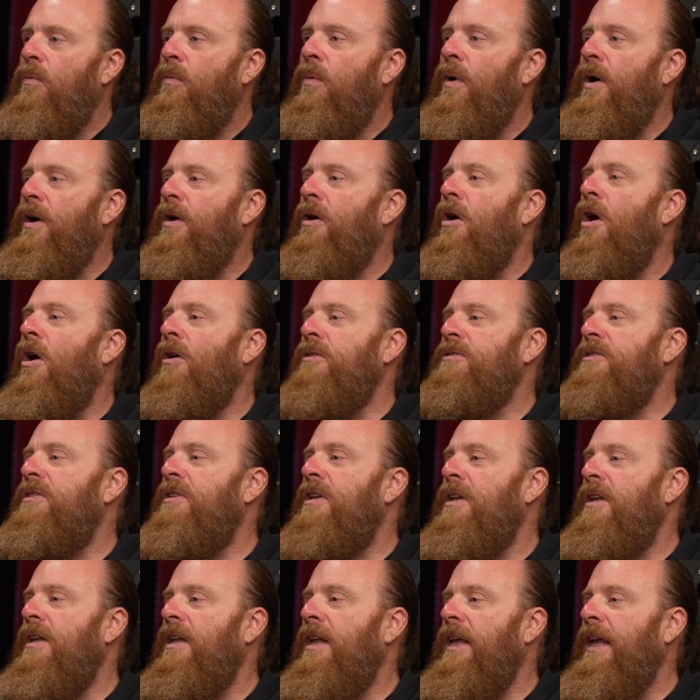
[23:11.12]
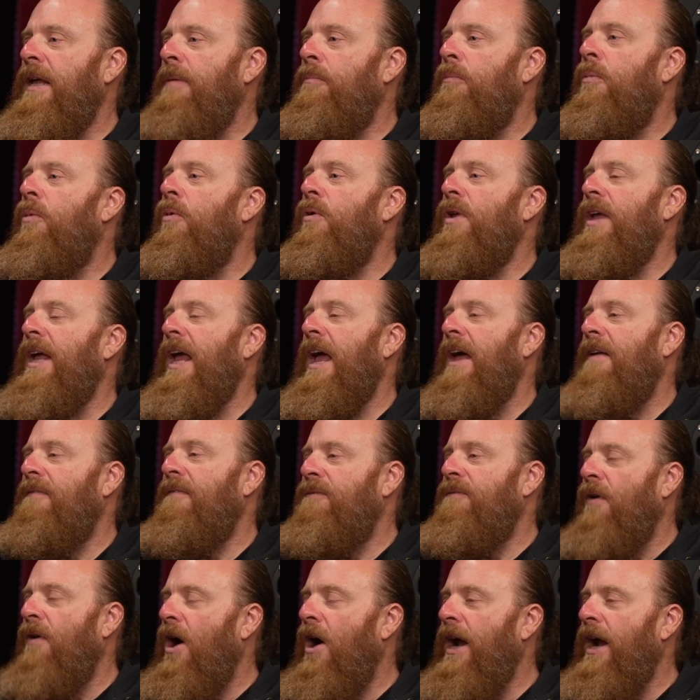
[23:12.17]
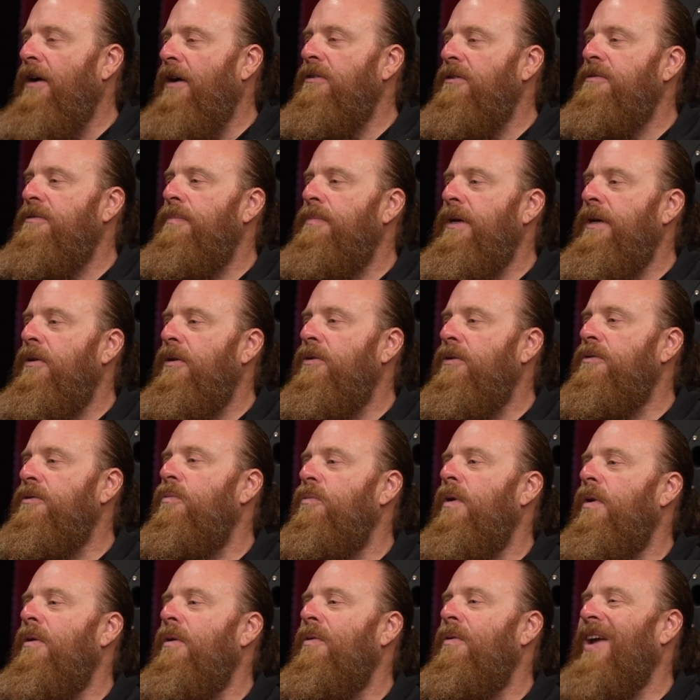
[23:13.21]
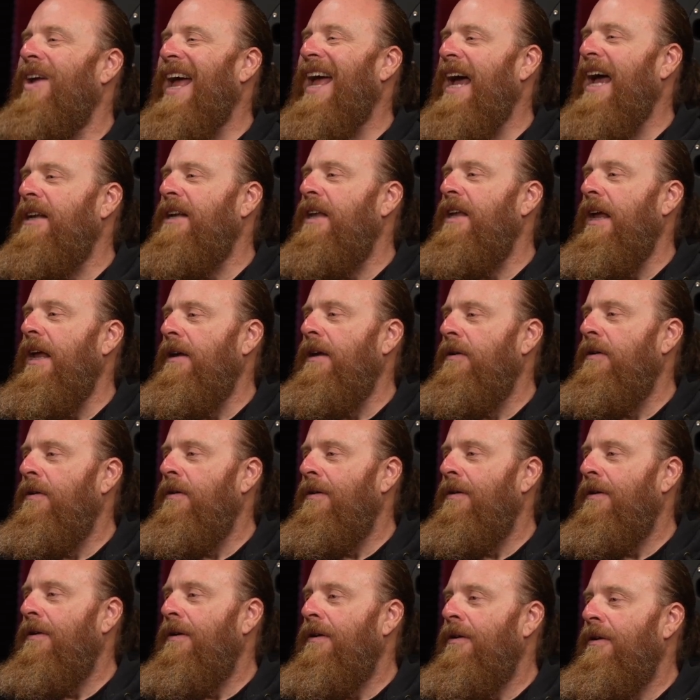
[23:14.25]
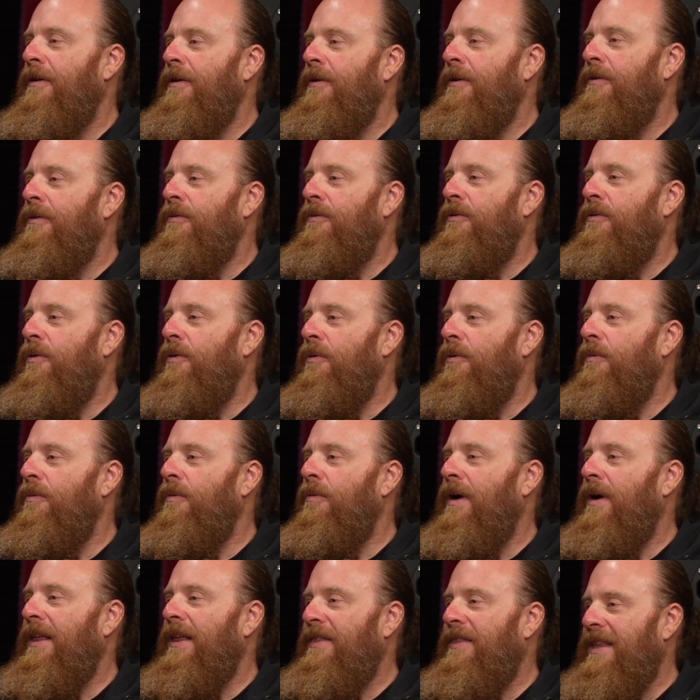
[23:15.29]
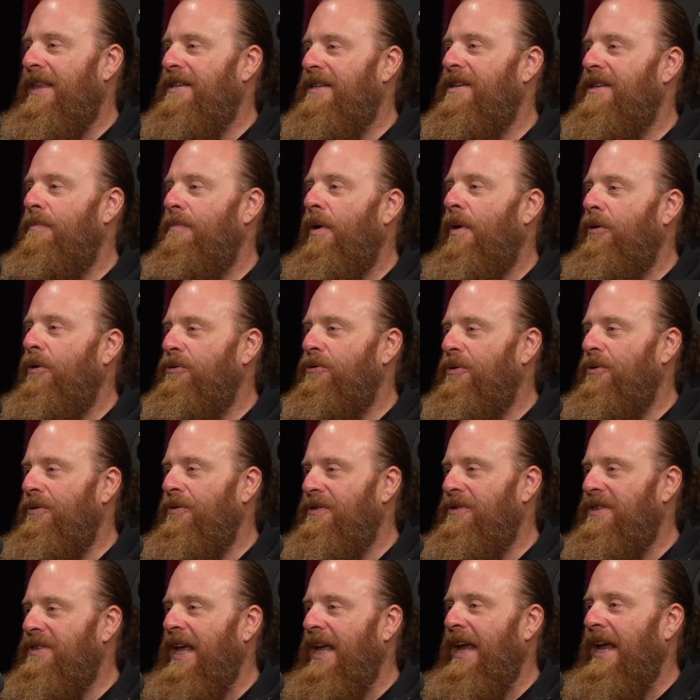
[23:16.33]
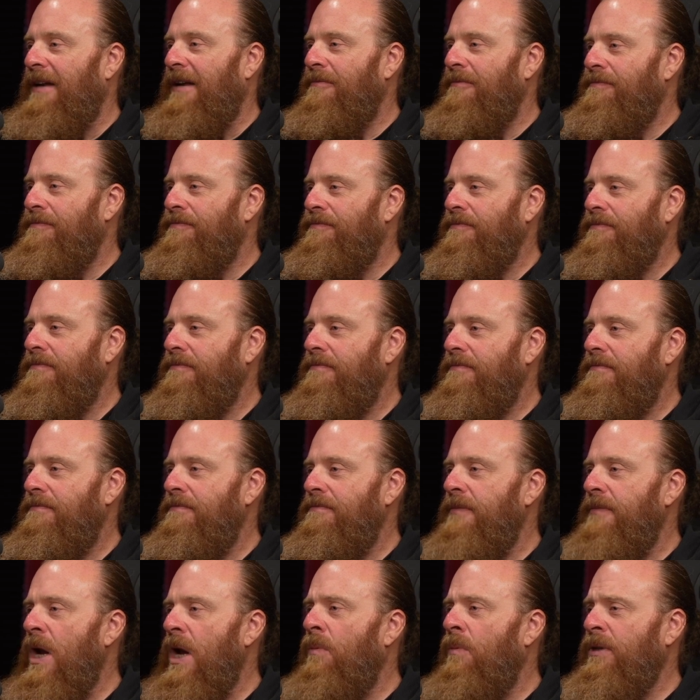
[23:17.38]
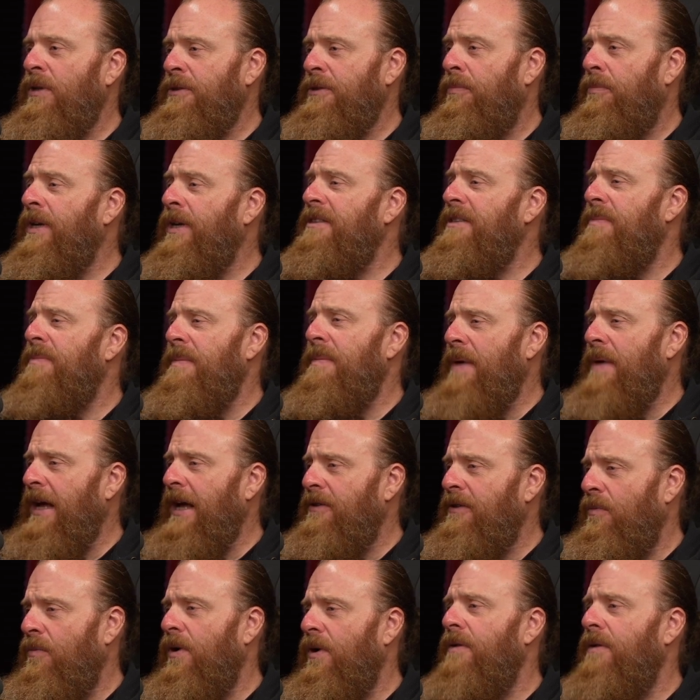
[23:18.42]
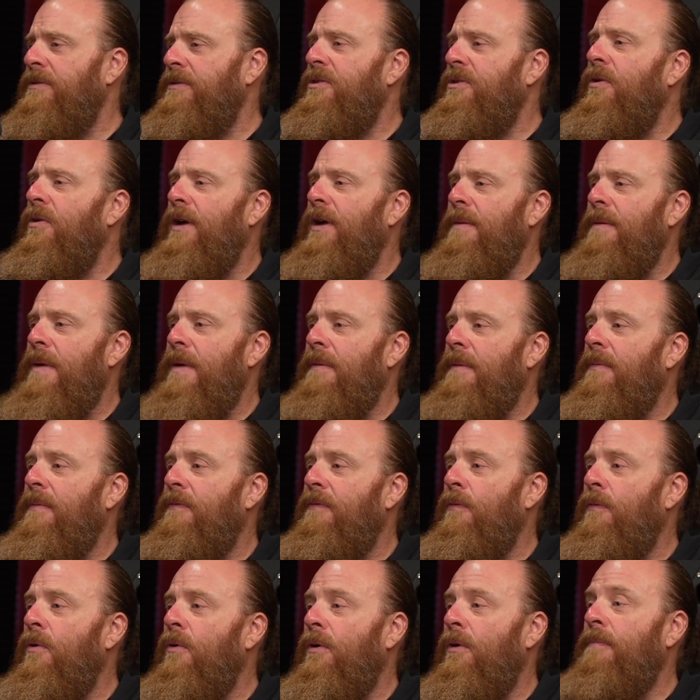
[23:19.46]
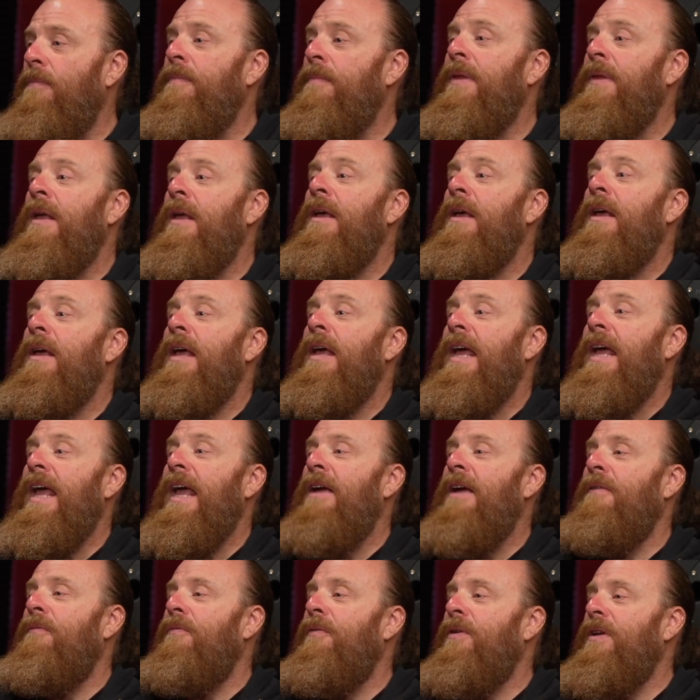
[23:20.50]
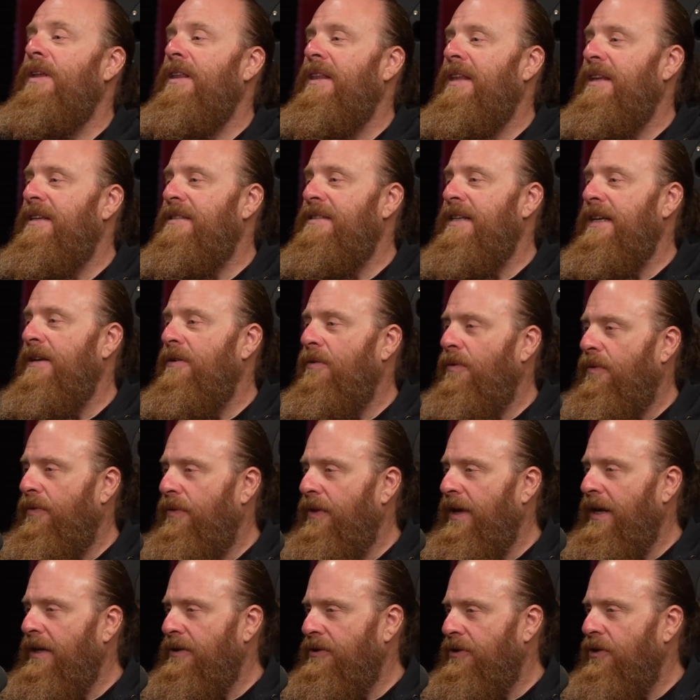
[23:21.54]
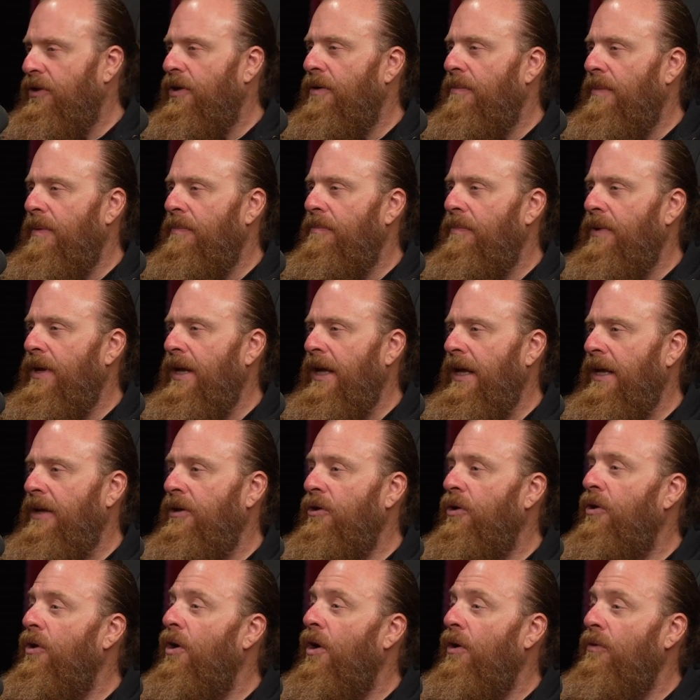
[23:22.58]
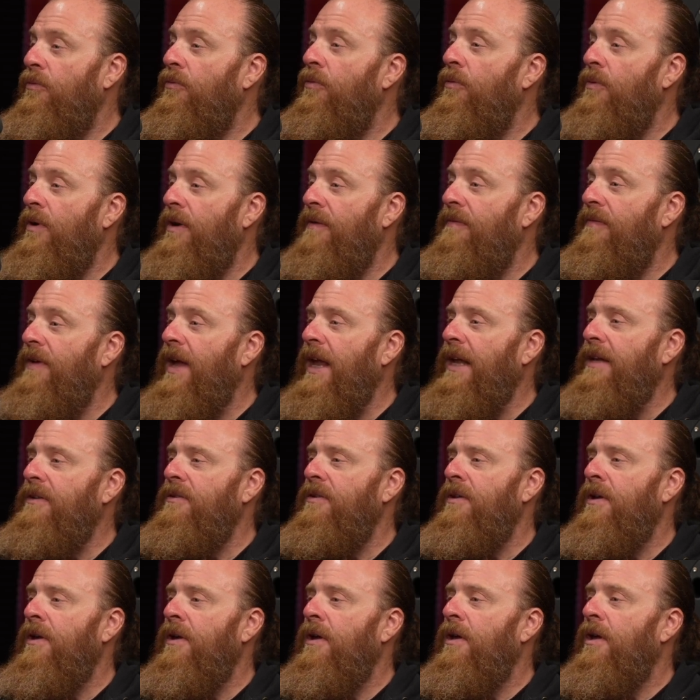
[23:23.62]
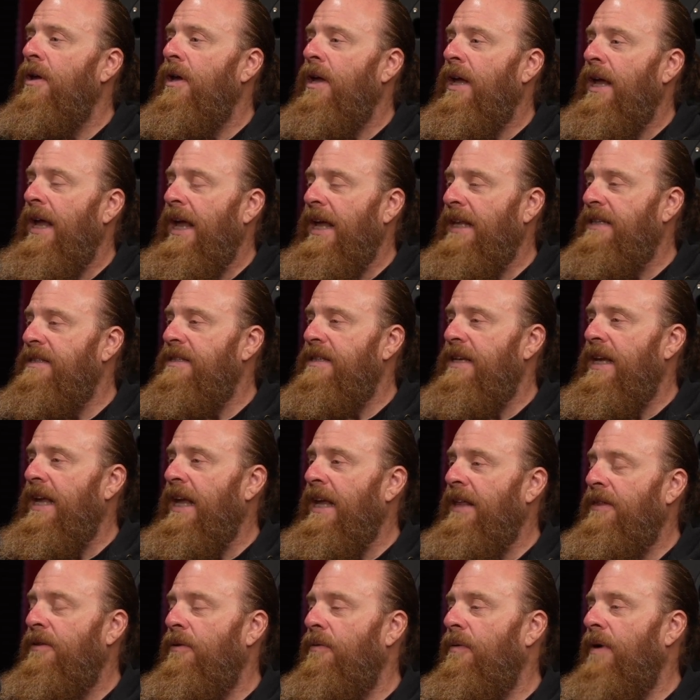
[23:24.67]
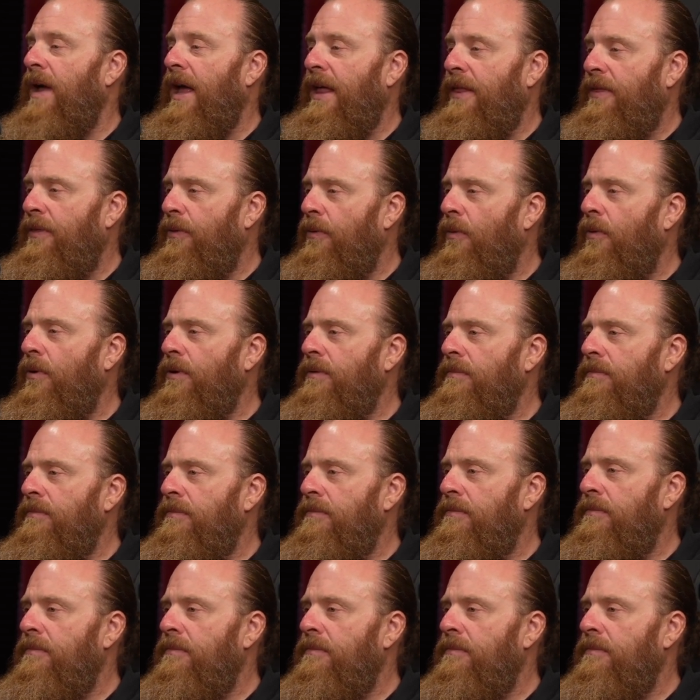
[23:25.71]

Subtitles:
we're constantly putting out fires because we're reacting to this emotional state, which brings me back to what I was talking about before. Every single thing as a human being, you go through an event, it's either a thought,